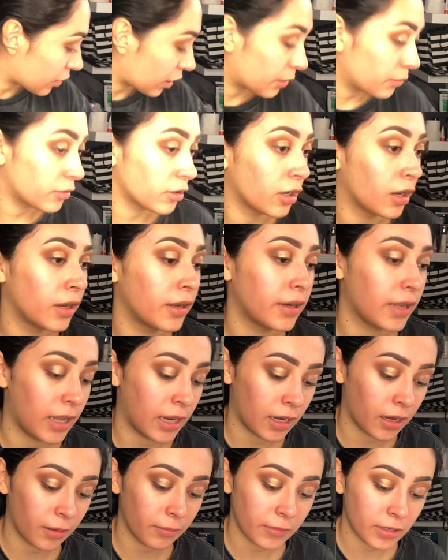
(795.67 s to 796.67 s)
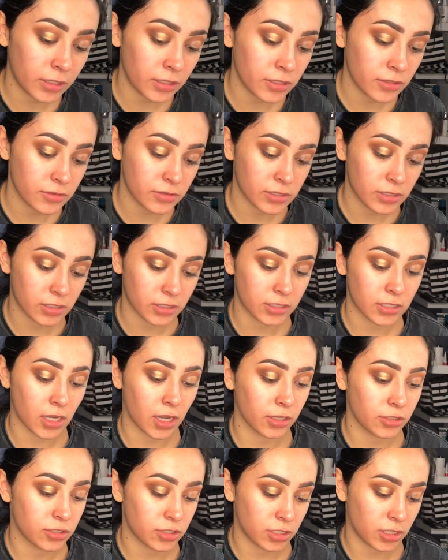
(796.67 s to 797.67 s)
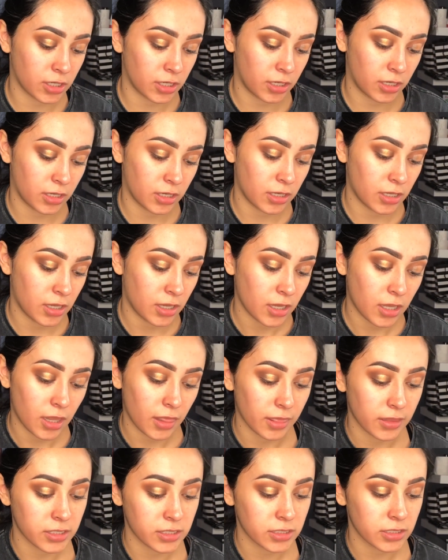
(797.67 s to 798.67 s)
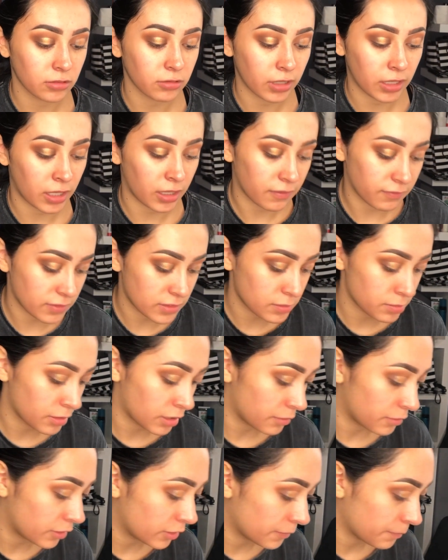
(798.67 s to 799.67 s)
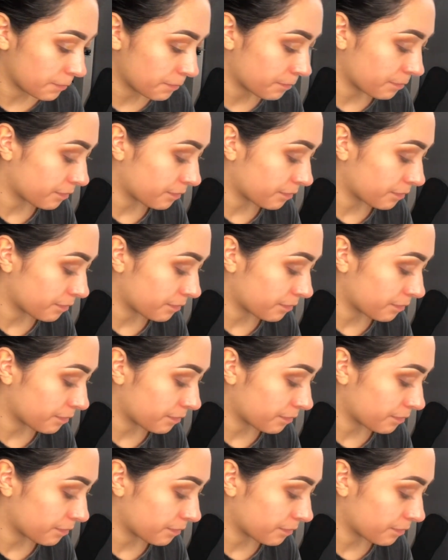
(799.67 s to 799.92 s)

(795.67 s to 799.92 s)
Primer on, and I'm going to use the Tatcha, the Silk Canvas Primer.